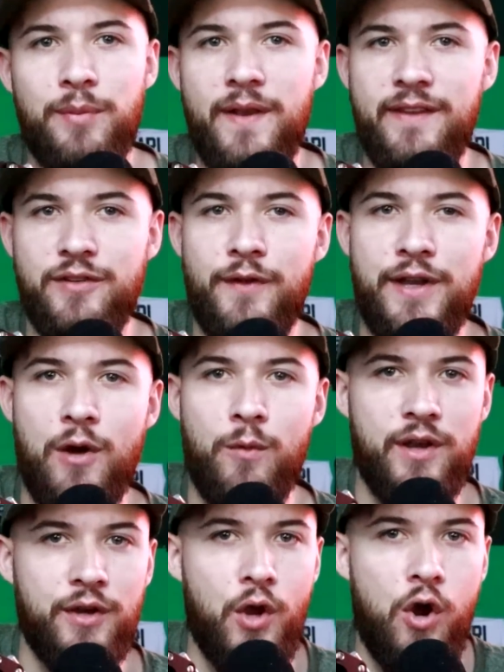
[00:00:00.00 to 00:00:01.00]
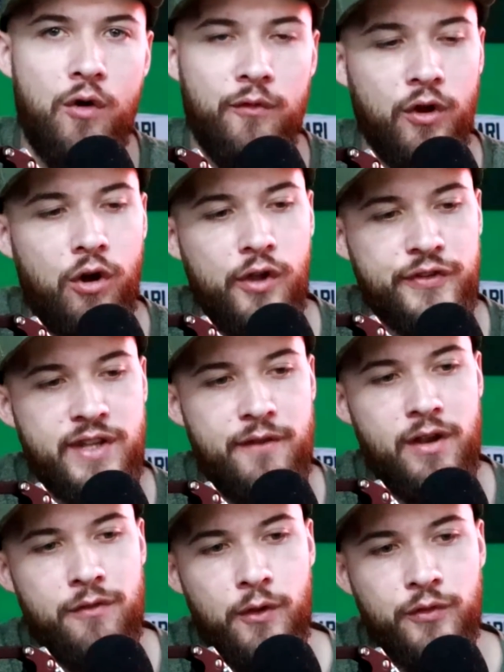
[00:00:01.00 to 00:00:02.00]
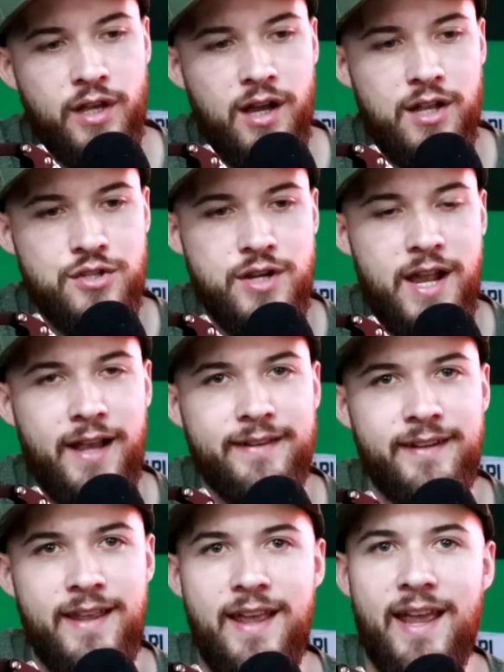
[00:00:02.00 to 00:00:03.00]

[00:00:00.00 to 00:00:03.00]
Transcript: But in this video, I wanted to go over all seven of those contracts